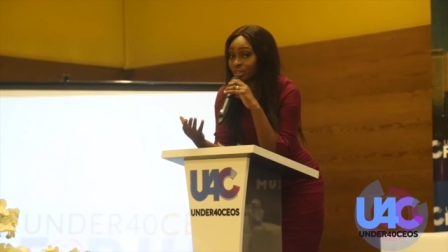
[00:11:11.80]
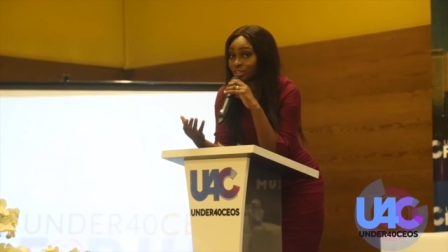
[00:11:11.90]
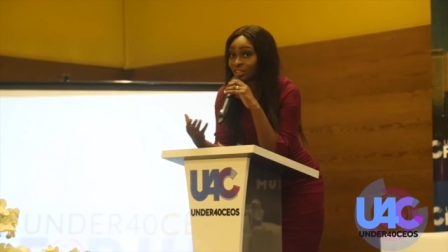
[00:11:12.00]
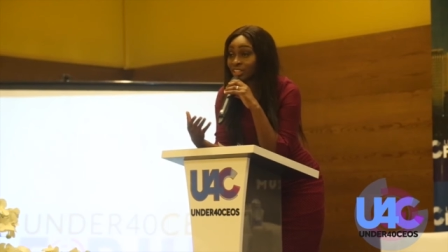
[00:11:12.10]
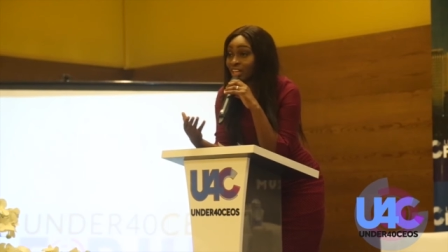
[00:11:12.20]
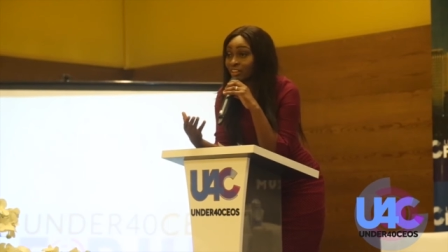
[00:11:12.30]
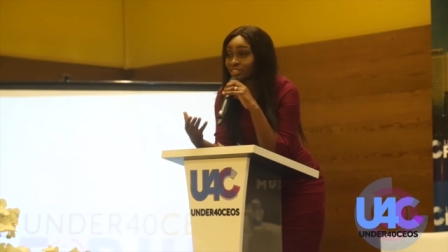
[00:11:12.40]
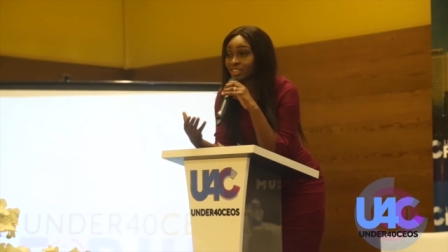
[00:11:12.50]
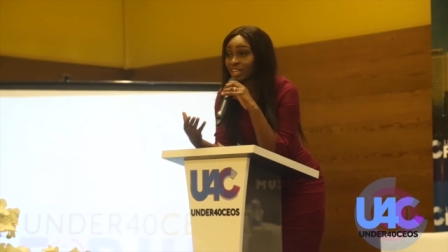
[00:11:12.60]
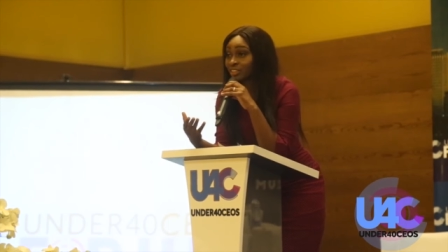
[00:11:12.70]
So the
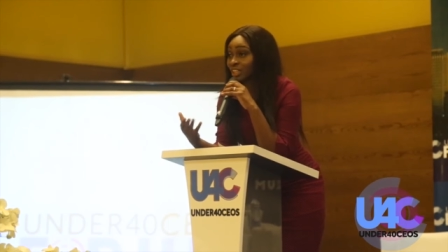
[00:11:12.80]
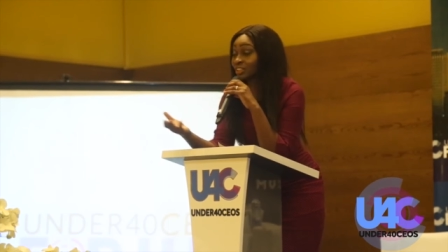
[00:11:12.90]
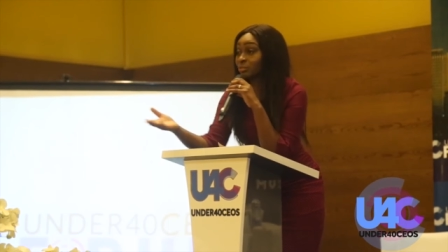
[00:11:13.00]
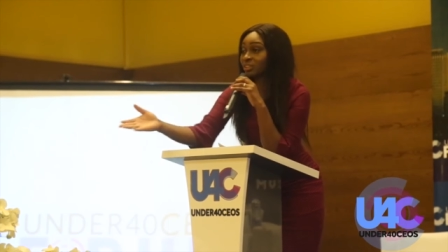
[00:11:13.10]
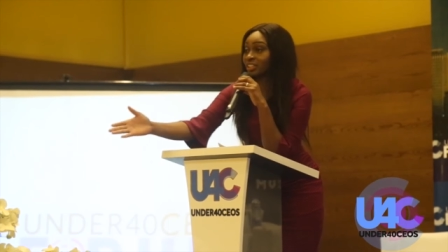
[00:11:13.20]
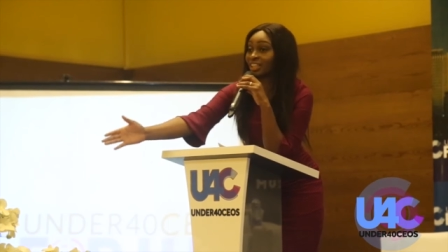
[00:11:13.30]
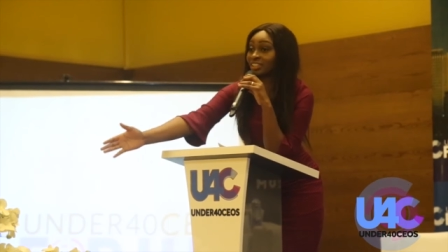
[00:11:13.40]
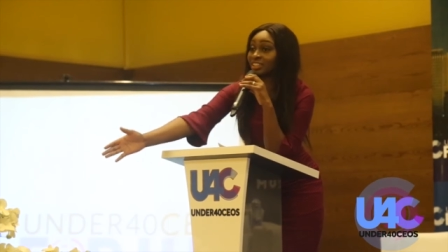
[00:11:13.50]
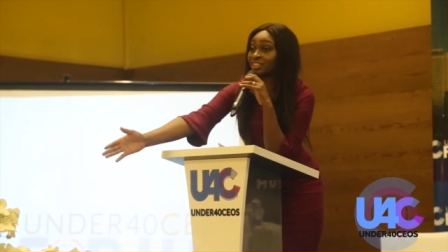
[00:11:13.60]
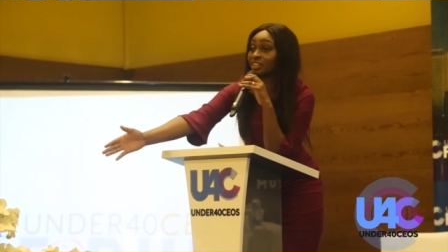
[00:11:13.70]
lifestyle that somebody
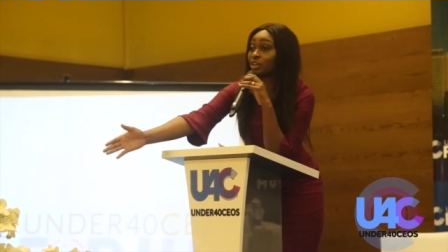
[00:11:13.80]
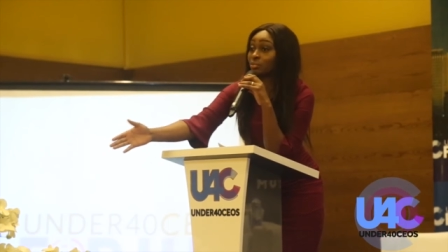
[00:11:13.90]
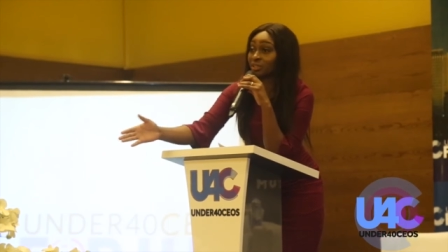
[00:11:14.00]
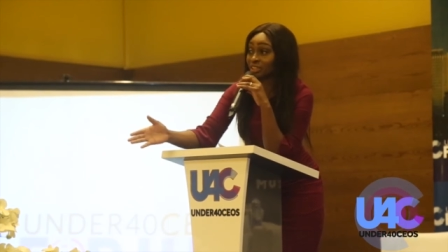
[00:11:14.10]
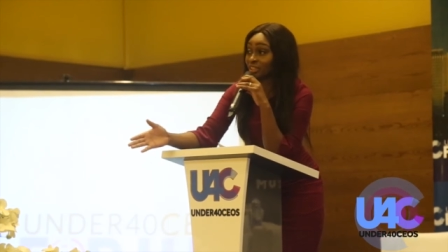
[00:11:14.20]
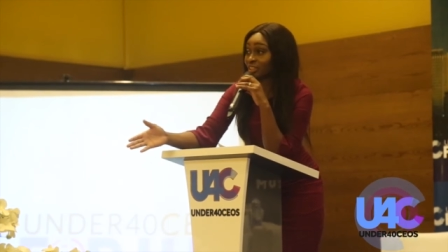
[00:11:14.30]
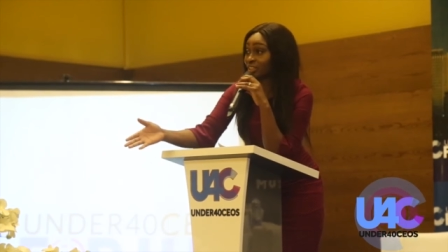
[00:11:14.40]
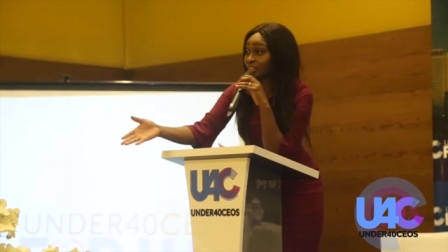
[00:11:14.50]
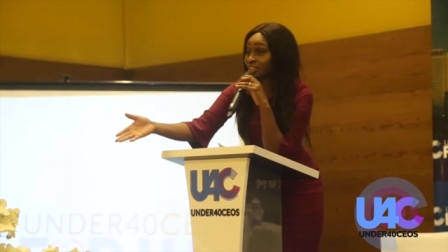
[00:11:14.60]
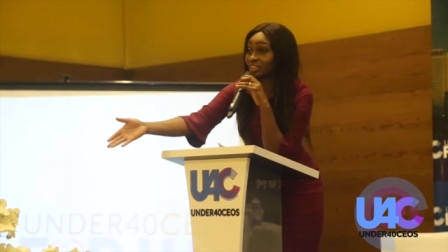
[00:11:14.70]
like DJ Copy
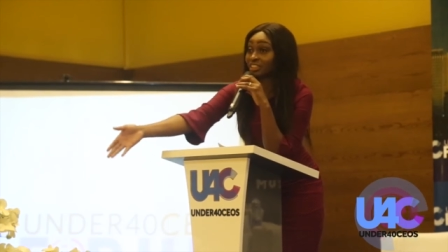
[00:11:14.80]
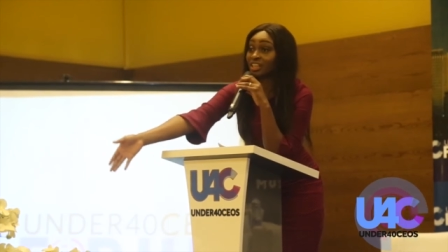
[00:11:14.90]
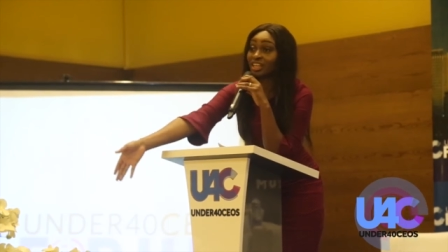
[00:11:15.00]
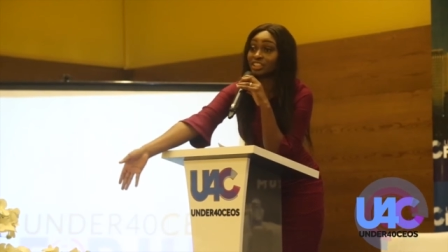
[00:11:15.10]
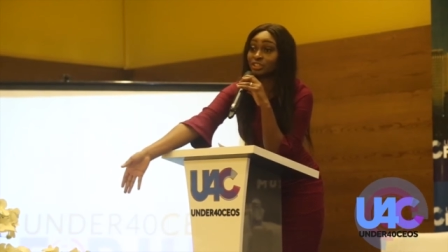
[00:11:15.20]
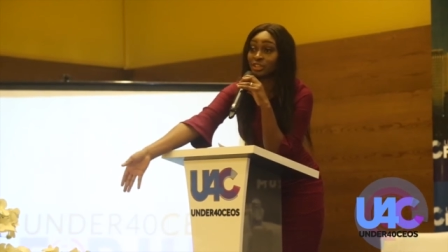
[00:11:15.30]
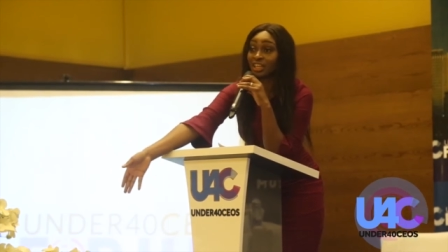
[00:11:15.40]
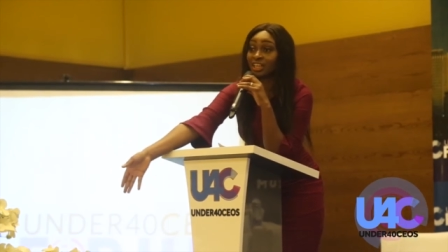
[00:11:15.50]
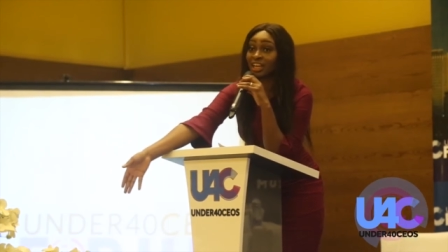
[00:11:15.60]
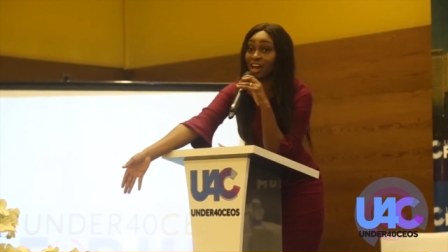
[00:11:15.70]
is
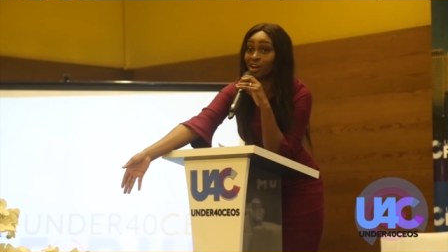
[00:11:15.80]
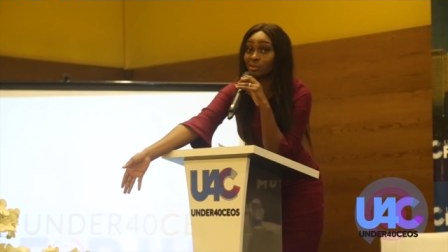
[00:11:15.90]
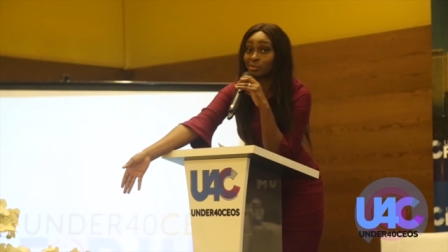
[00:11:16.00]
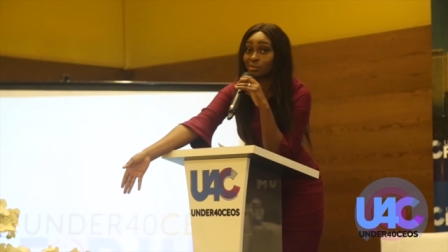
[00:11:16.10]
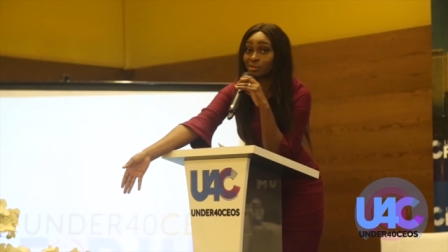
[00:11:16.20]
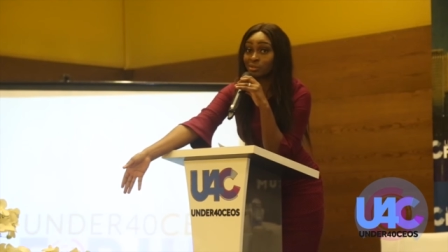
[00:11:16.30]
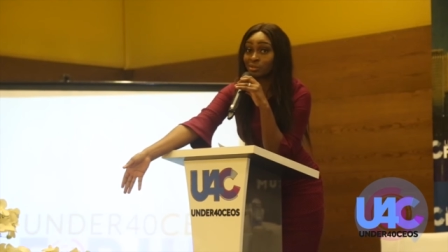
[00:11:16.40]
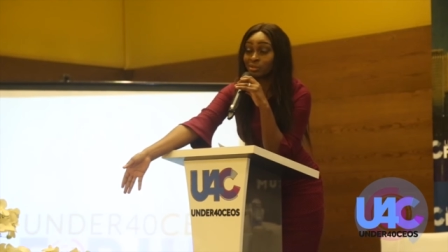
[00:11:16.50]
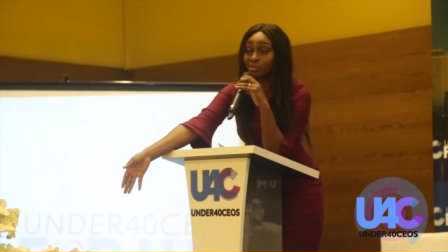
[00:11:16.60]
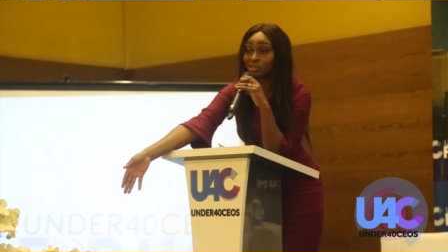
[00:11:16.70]
enjoying now,
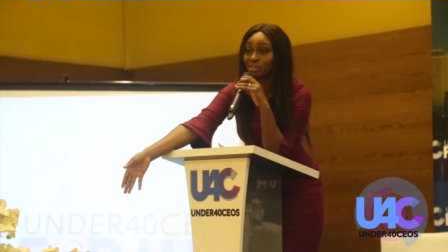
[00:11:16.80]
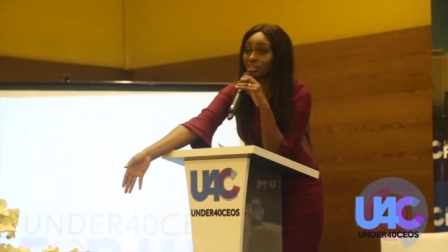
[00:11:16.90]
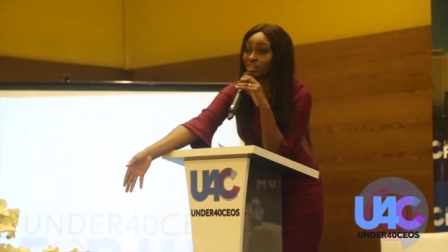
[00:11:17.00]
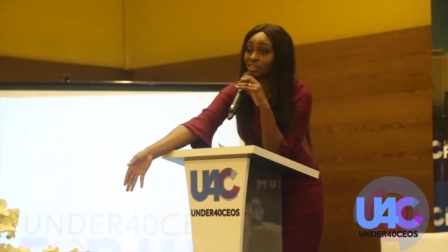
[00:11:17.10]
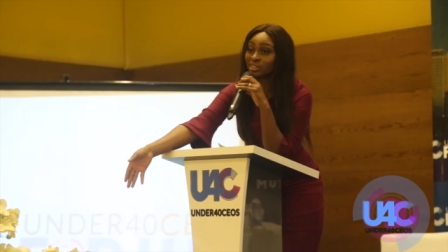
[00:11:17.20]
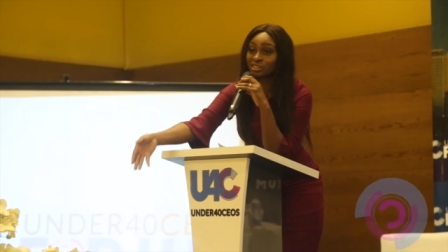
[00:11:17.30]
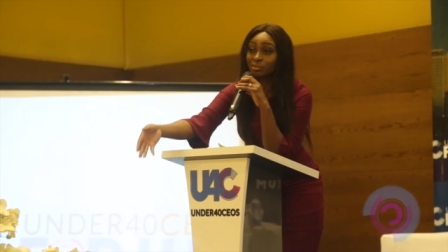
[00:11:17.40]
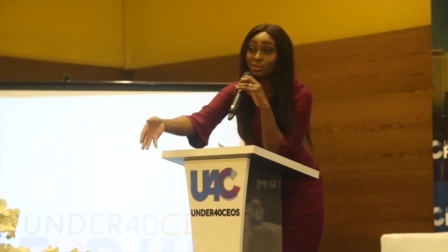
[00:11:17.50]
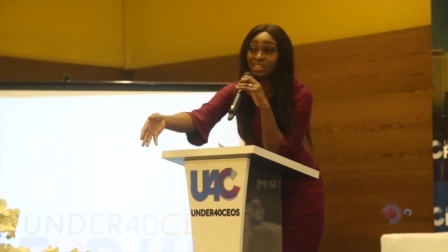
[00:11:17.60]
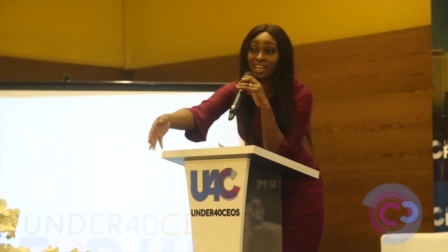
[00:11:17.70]

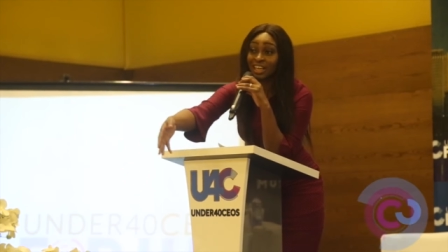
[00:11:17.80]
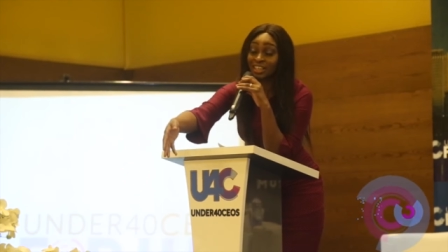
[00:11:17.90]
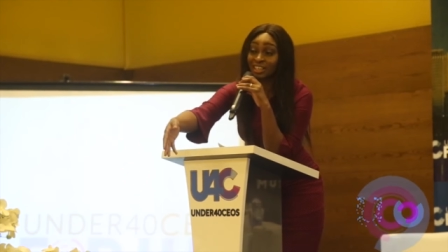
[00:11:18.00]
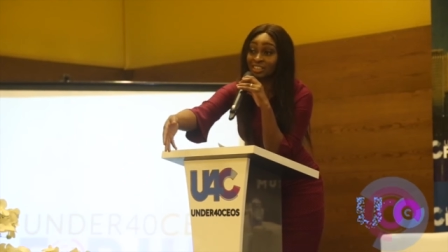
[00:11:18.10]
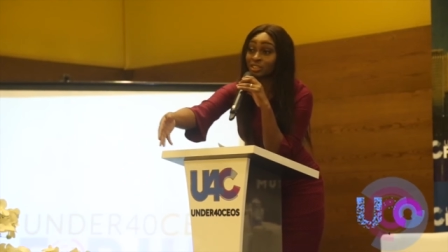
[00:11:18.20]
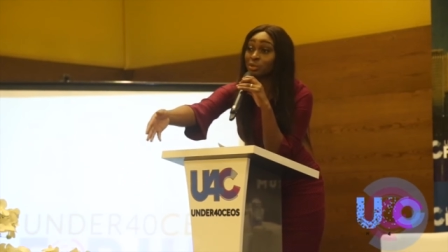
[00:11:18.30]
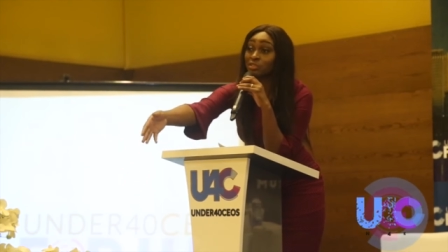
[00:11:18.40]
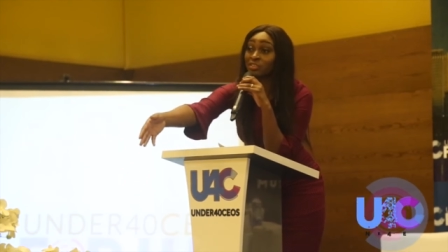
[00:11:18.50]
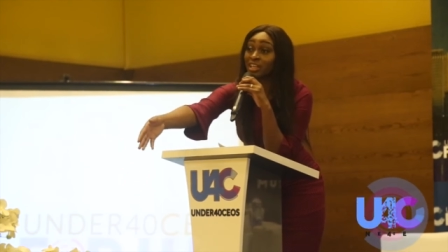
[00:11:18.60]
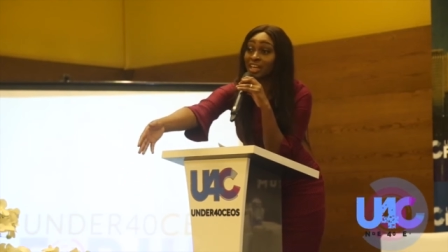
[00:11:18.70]
somebody like
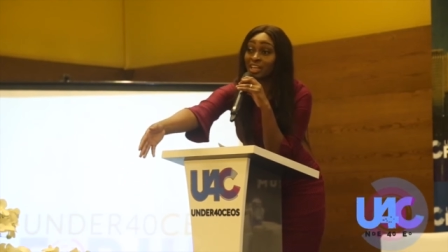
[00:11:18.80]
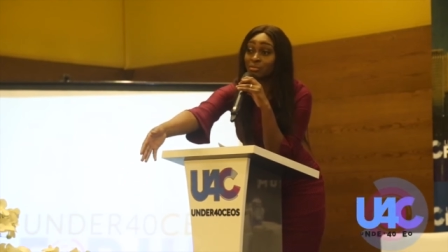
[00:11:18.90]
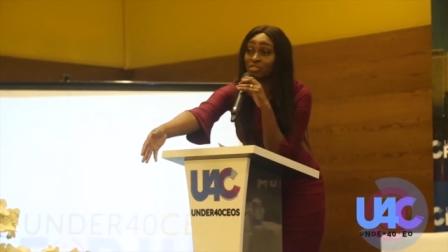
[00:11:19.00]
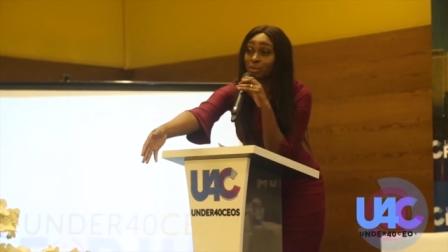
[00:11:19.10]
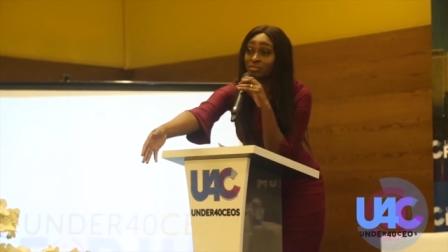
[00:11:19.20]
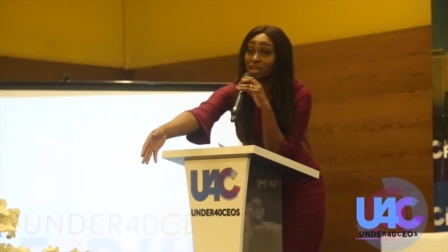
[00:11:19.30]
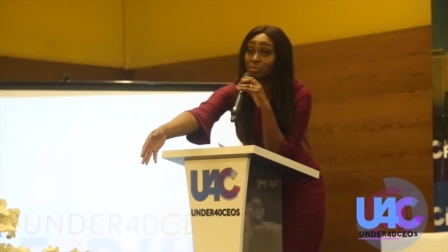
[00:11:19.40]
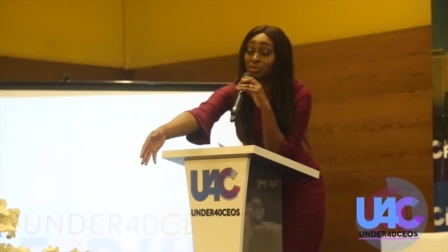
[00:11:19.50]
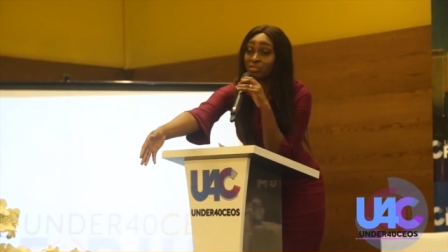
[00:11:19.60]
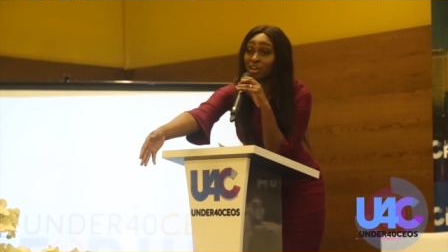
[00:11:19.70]
Jimovia that came from a very
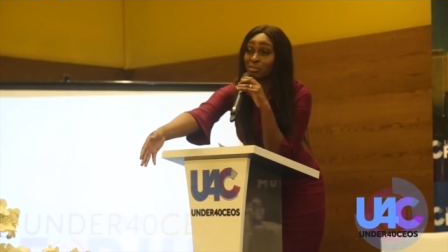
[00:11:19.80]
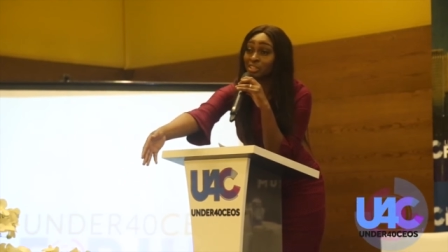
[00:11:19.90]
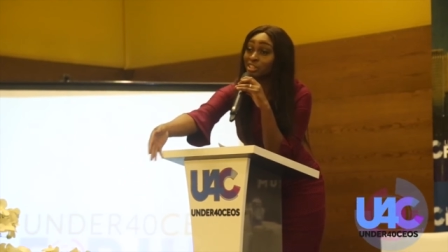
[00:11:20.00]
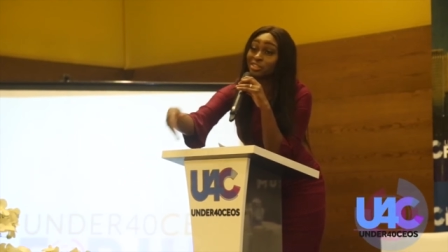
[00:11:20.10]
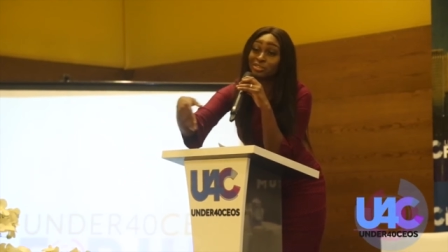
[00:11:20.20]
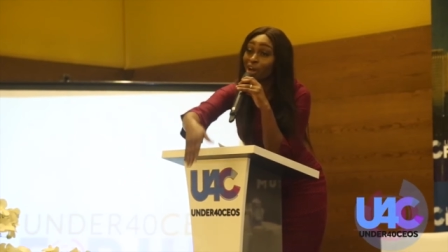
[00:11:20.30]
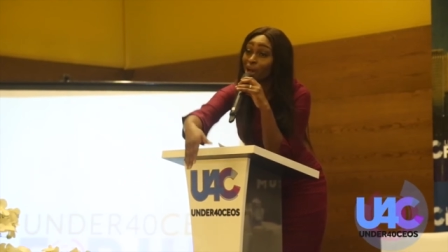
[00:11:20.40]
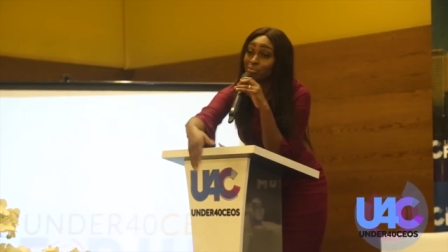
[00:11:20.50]
poor family, he could not